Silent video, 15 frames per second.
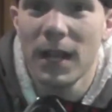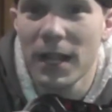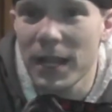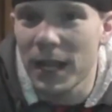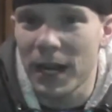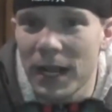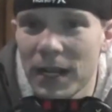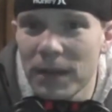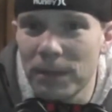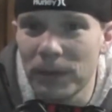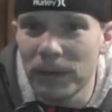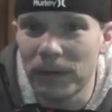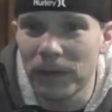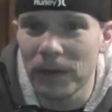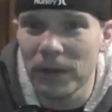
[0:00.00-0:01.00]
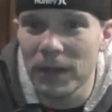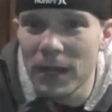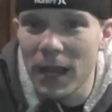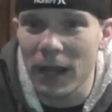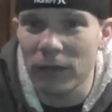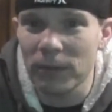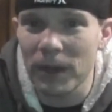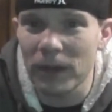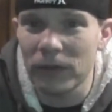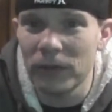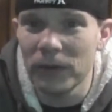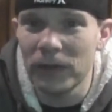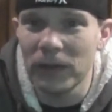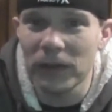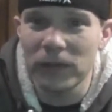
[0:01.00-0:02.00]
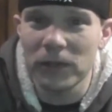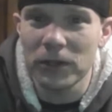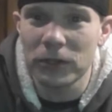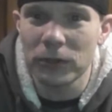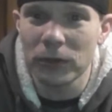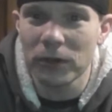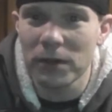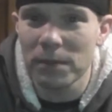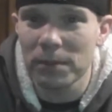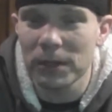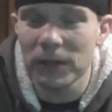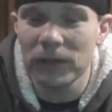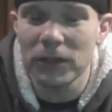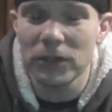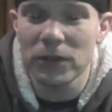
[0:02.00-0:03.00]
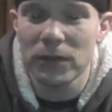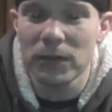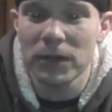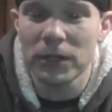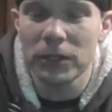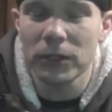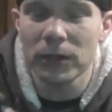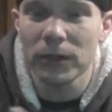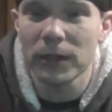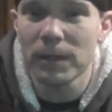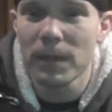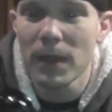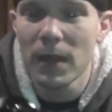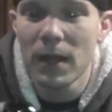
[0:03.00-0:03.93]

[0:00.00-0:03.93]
Again, I did prefer the Xbox 360 controller to the PlayStation 3 controller.